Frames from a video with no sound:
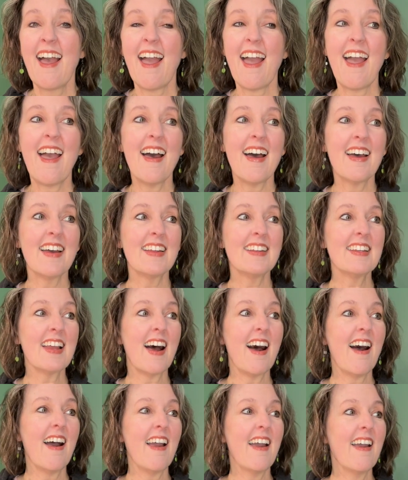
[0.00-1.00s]
And
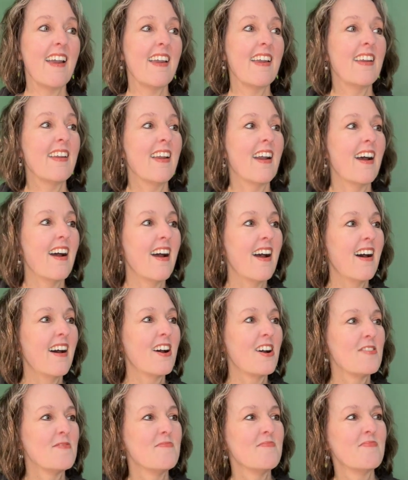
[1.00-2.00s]
I
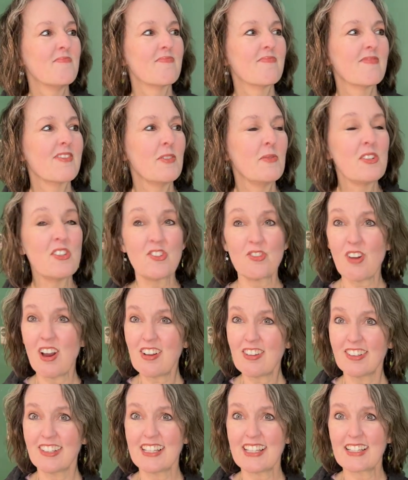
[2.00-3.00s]
was
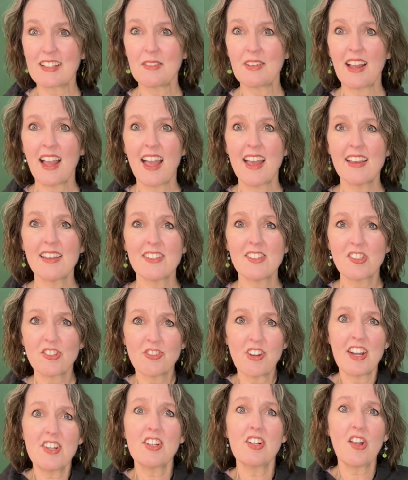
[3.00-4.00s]
struggling as
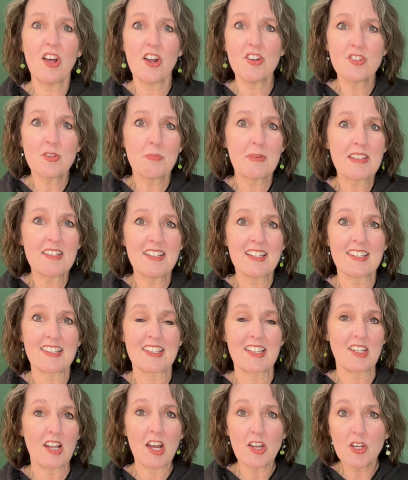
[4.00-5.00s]
trying to launch a business
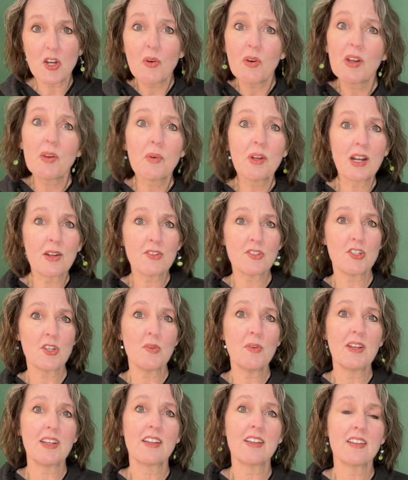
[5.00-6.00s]
and not knowing what I was
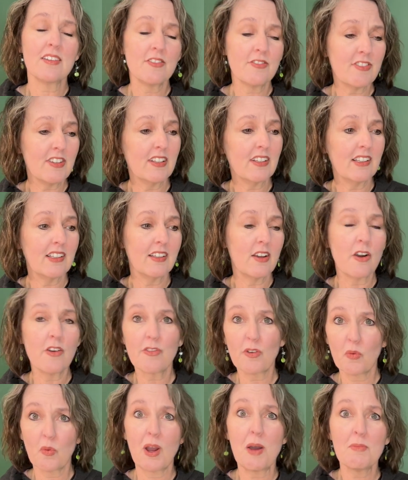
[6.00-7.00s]
doing and feeling
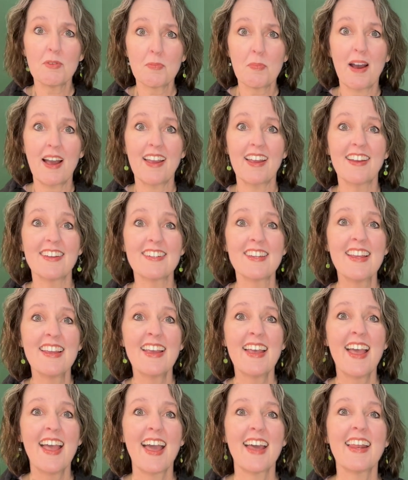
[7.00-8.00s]
overwhelmed by it.
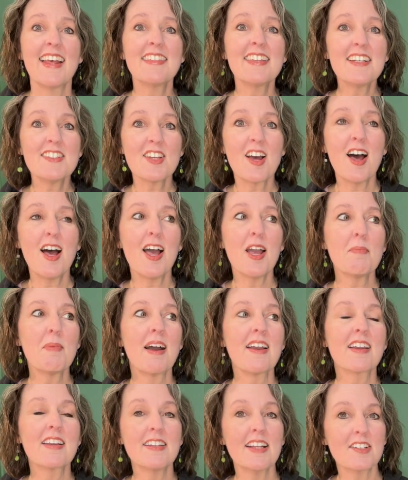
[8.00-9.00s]
And at that time,
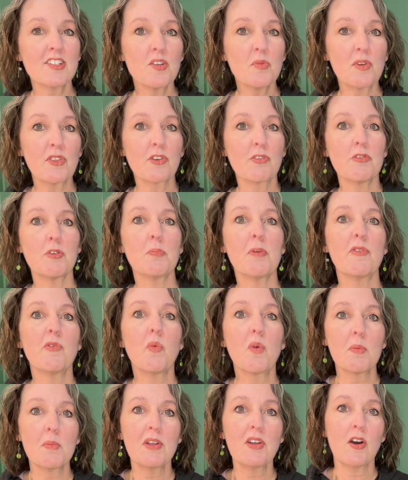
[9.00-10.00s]
I connected with a group of
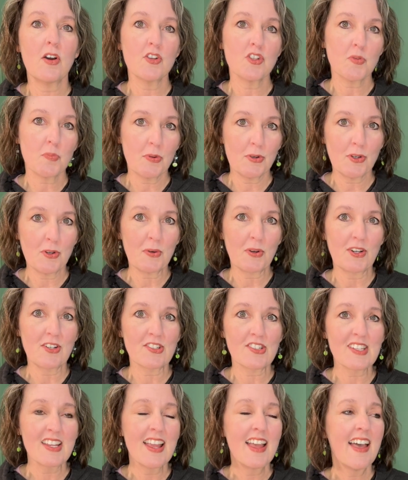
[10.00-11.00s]
women
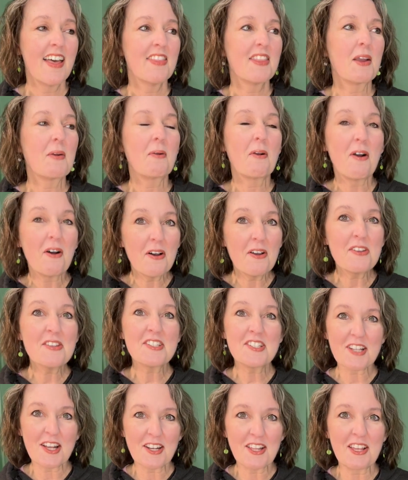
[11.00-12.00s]
entrepreneurs. They were all
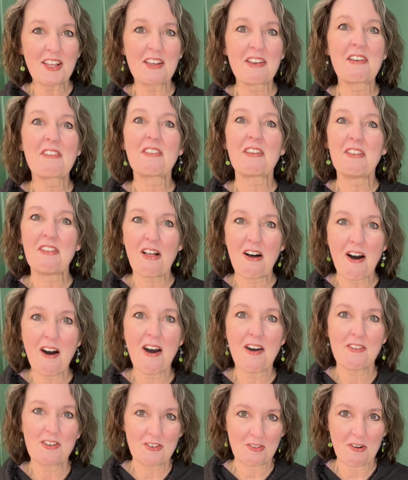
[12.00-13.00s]
studying the law
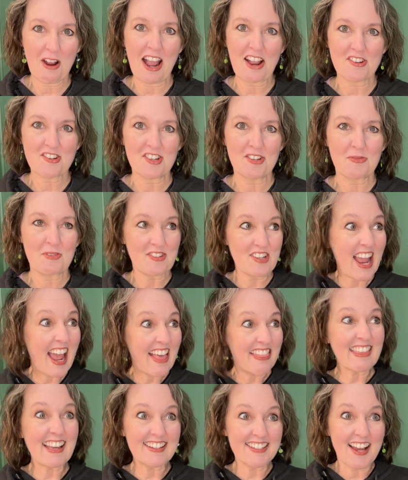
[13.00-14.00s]
of attraction, which
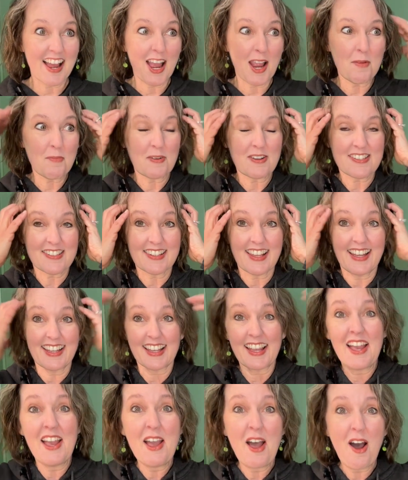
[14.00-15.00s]
at that time was like